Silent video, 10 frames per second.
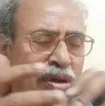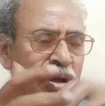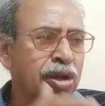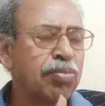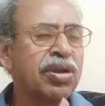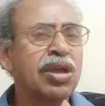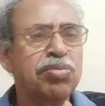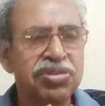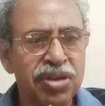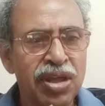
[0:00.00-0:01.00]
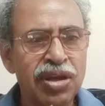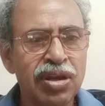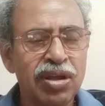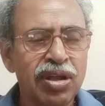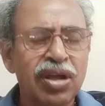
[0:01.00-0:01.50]
atomic emission,
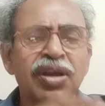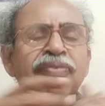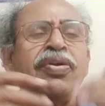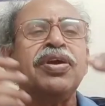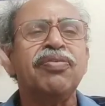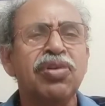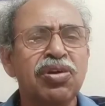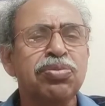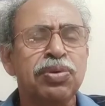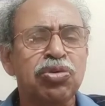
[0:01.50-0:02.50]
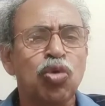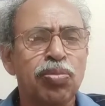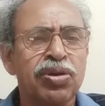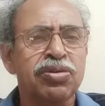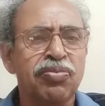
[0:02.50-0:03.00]
different.
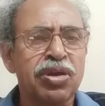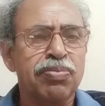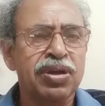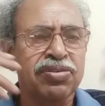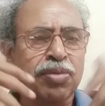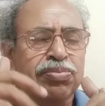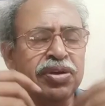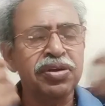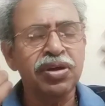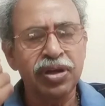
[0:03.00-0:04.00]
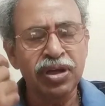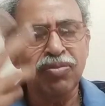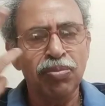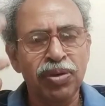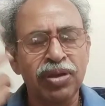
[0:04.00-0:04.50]
Spectroscopy is a very big subject and it
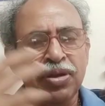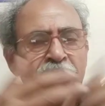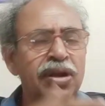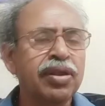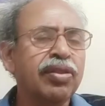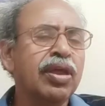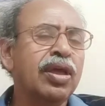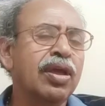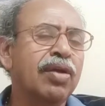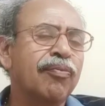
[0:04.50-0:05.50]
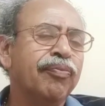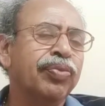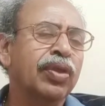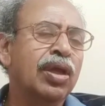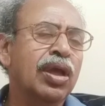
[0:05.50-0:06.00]
will be dealt in the
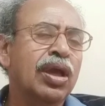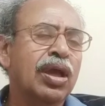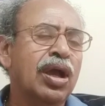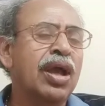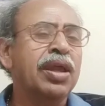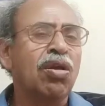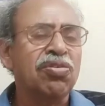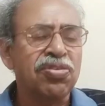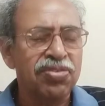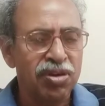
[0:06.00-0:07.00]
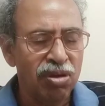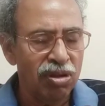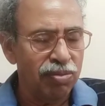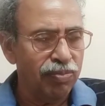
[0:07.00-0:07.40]
higher classes and all.